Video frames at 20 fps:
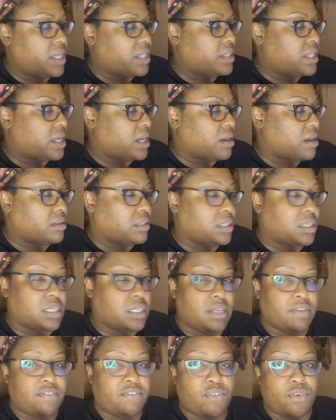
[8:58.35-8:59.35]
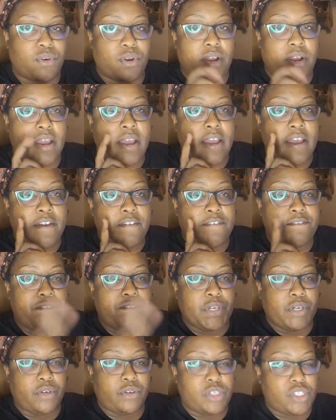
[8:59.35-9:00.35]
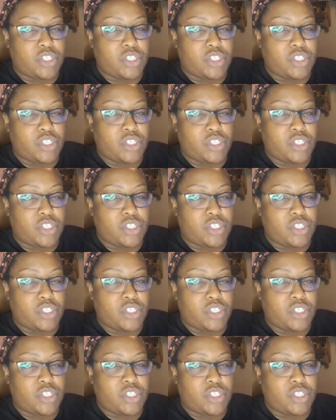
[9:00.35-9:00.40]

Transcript: and they are looking for field